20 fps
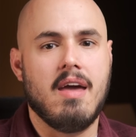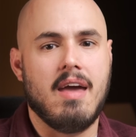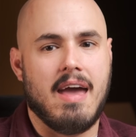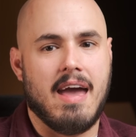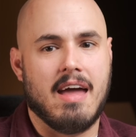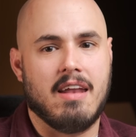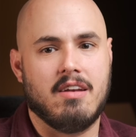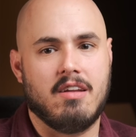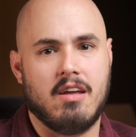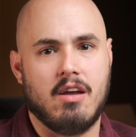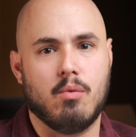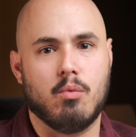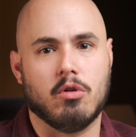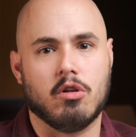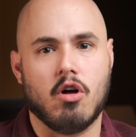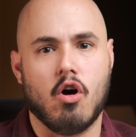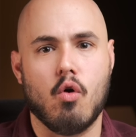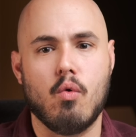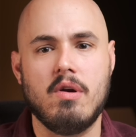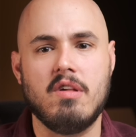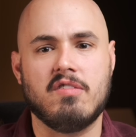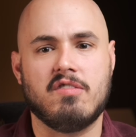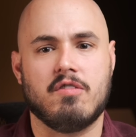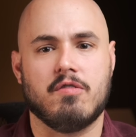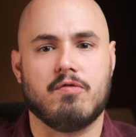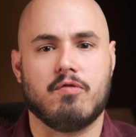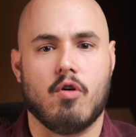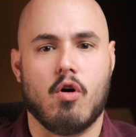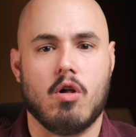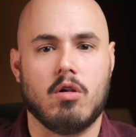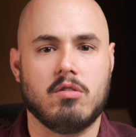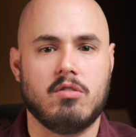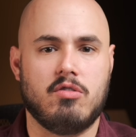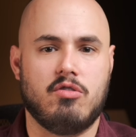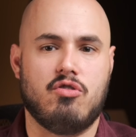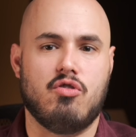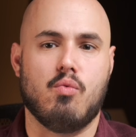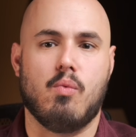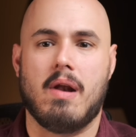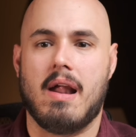and it will always default
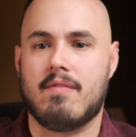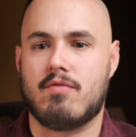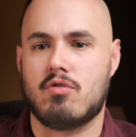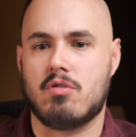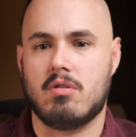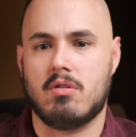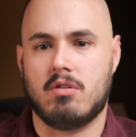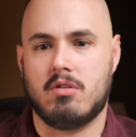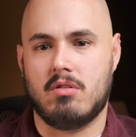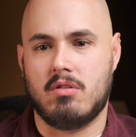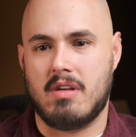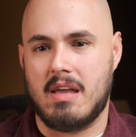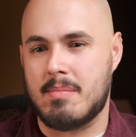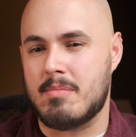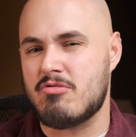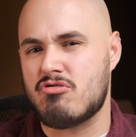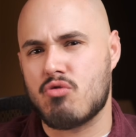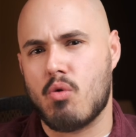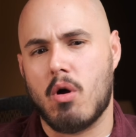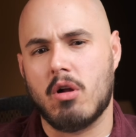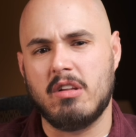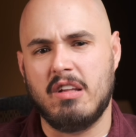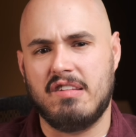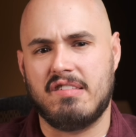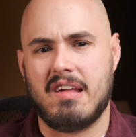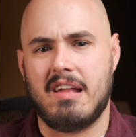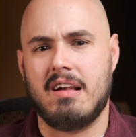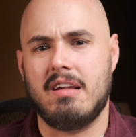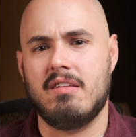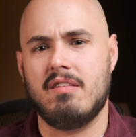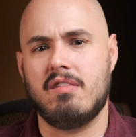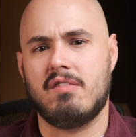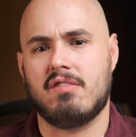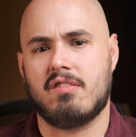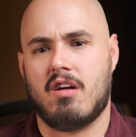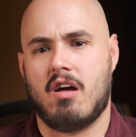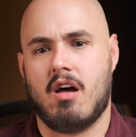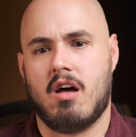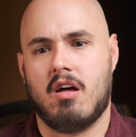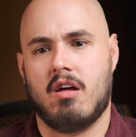to whatever image quality settings
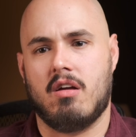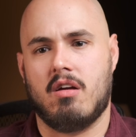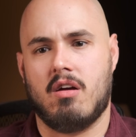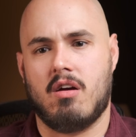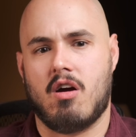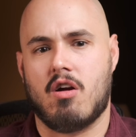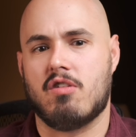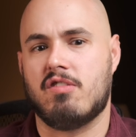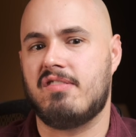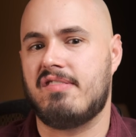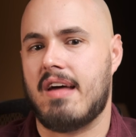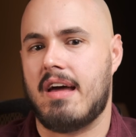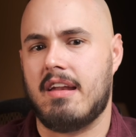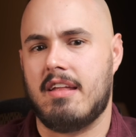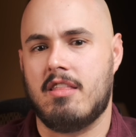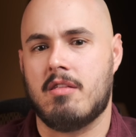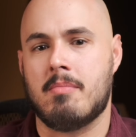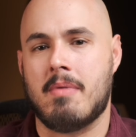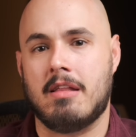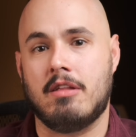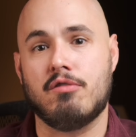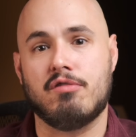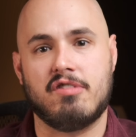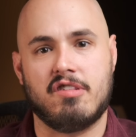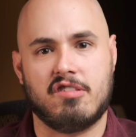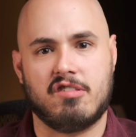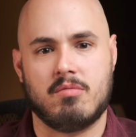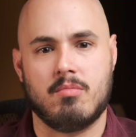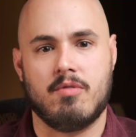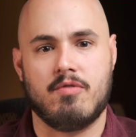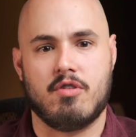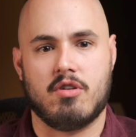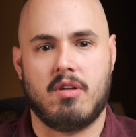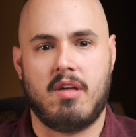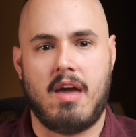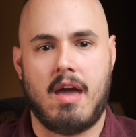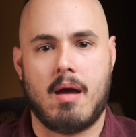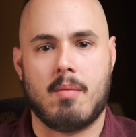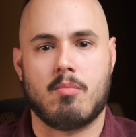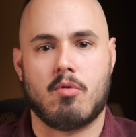are set in the menu system of your
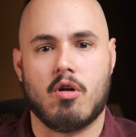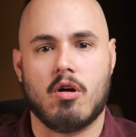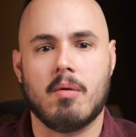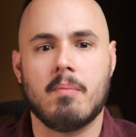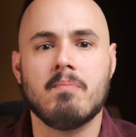camera.